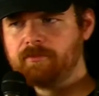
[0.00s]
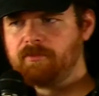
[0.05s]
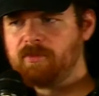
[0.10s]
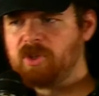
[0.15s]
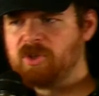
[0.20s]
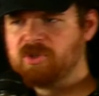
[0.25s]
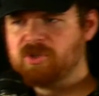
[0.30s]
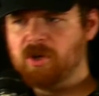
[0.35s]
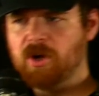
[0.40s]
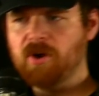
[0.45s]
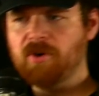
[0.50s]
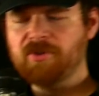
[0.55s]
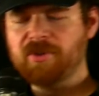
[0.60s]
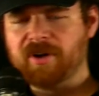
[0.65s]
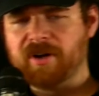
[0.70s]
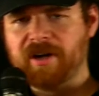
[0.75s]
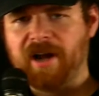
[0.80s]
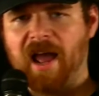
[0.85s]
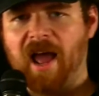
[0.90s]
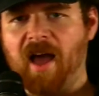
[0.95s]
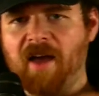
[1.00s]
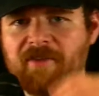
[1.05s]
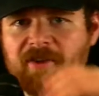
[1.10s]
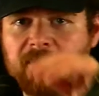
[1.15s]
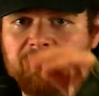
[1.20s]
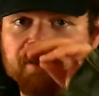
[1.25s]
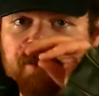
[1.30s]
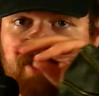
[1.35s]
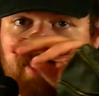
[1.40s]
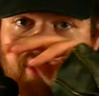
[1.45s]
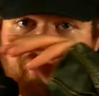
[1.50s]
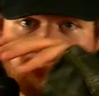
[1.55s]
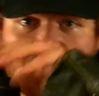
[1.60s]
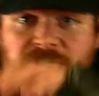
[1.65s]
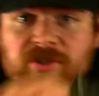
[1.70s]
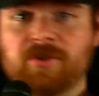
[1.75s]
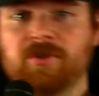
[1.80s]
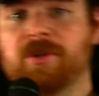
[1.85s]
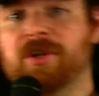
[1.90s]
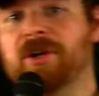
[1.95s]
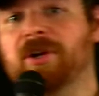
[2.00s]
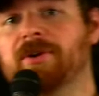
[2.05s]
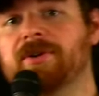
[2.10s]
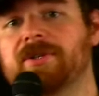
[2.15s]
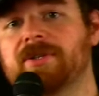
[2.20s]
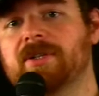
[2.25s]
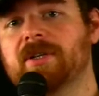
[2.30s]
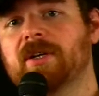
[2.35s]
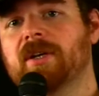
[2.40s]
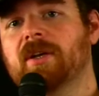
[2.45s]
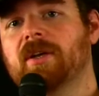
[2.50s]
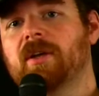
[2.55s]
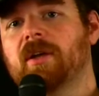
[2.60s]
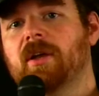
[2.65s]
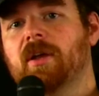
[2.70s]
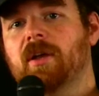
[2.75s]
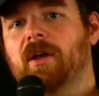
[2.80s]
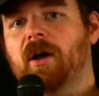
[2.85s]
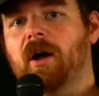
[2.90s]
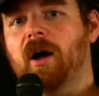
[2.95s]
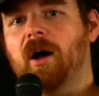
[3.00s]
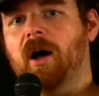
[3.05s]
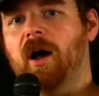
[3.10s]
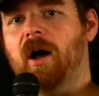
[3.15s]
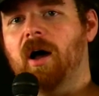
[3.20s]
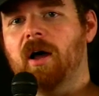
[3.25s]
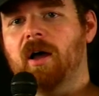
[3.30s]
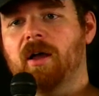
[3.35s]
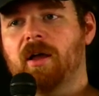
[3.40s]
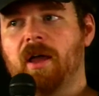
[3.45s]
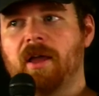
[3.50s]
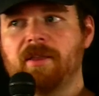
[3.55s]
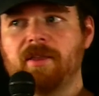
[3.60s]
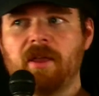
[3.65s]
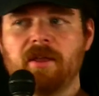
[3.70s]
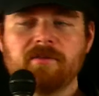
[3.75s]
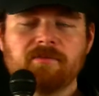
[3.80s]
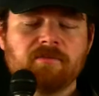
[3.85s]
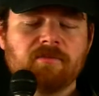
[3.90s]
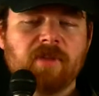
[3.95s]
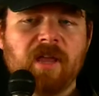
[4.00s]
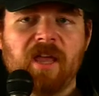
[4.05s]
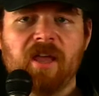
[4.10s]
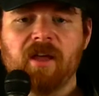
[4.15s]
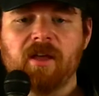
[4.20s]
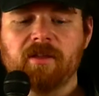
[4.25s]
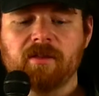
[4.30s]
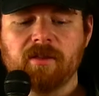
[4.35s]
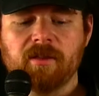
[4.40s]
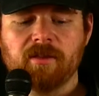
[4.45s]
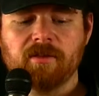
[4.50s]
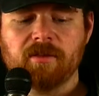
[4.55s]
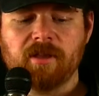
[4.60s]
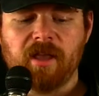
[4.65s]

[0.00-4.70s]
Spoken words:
So they're going to have him for another 2 years. And then Alex